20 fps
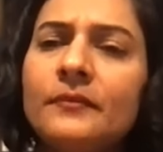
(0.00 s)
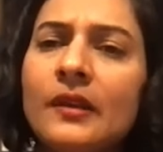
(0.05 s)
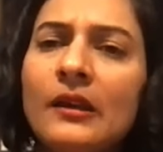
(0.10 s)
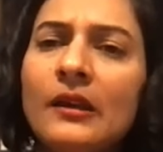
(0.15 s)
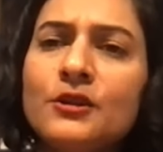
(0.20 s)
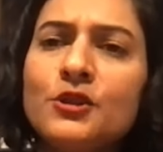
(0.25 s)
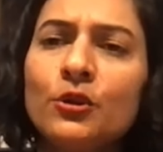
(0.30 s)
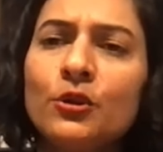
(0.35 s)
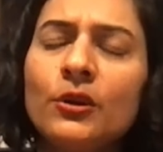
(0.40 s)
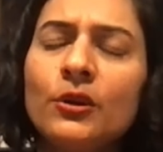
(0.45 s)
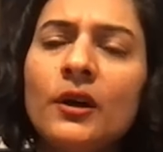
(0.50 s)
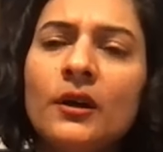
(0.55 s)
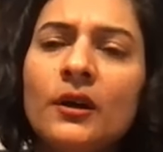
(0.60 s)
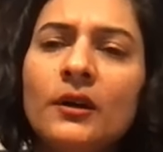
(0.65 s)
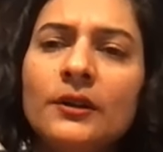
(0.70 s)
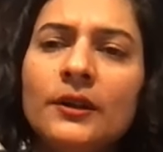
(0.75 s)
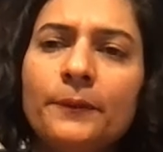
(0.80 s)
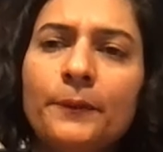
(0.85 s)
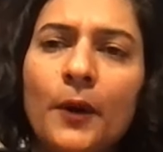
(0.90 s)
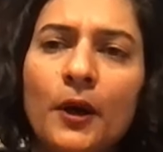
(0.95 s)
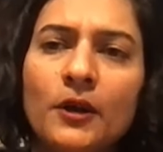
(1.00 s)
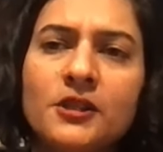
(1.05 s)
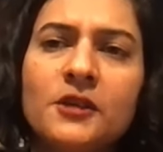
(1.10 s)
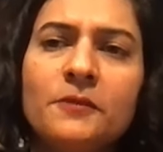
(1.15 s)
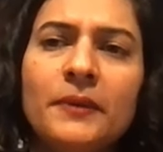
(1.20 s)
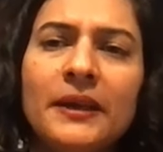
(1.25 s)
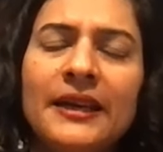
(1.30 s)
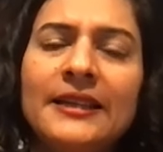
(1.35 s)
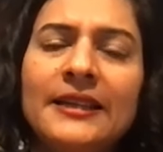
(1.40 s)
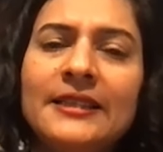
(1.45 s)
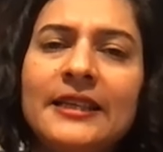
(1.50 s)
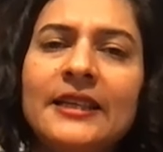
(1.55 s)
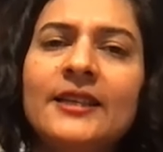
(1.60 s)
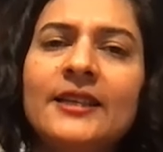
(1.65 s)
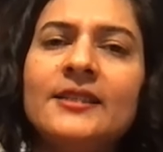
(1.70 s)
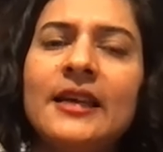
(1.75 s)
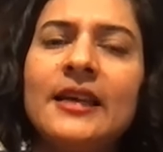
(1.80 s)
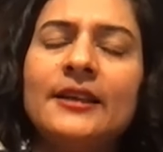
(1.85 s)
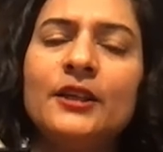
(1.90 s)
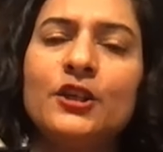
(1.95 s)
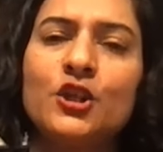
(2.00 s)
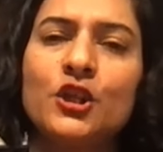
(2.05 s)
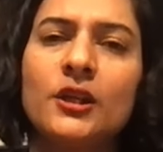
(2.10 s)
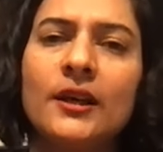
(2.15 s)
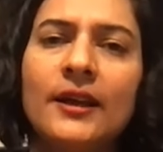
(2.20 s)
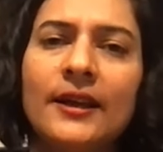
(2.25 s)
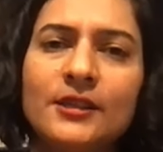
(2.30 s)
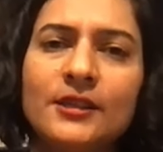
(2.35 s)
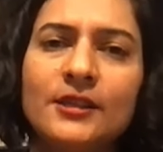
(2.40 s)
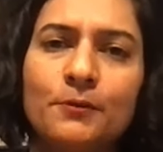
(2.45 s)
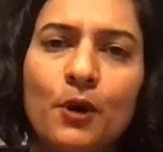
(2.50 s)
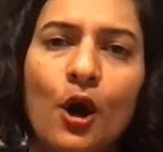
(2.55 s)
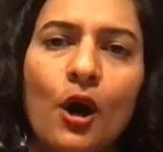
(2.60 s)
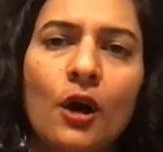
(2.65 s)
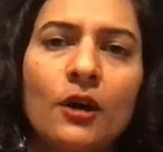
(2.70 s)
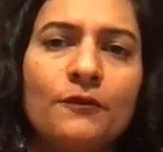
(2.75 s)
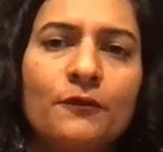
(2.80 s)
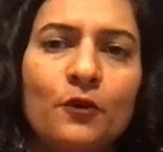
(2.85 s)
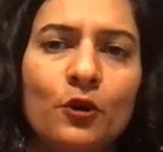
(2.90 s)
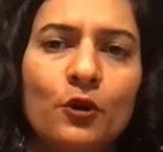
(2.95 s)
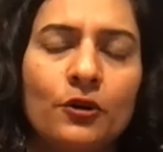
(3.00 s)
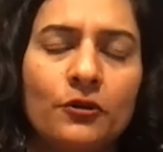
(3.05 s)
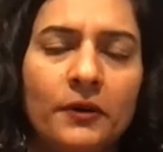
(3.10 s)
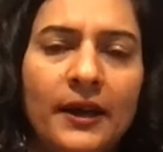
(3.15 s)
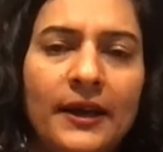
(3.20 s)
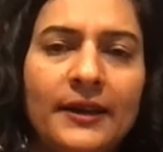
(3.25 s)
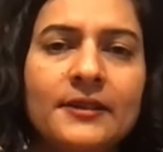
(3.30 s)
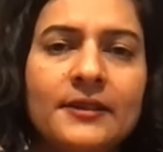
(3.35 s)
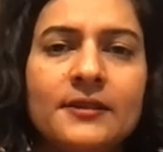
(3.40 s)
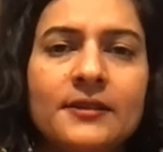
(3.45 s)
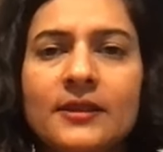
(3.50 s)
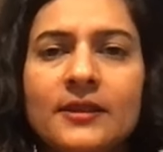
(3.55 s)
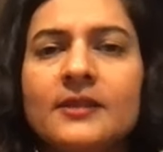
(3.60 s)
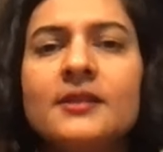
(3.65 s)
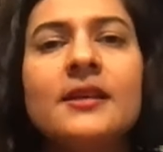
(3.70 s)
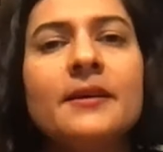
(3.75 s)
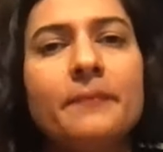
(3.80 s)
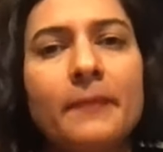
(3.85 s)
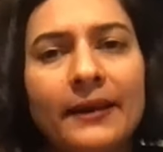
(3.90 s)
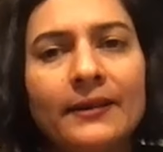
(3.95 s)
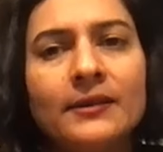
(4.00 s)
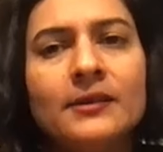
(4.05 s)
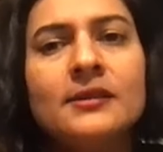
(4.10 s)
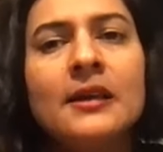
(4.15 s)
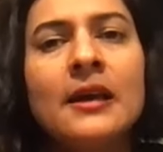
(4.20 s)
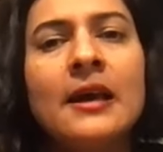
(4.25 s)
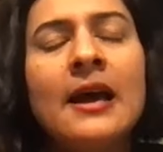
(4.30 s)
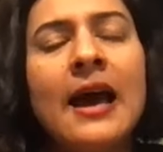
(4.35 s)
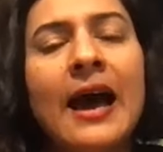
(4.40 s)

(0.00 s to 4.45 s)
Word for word: so the, the possibilities that digital has brought for creators is immense.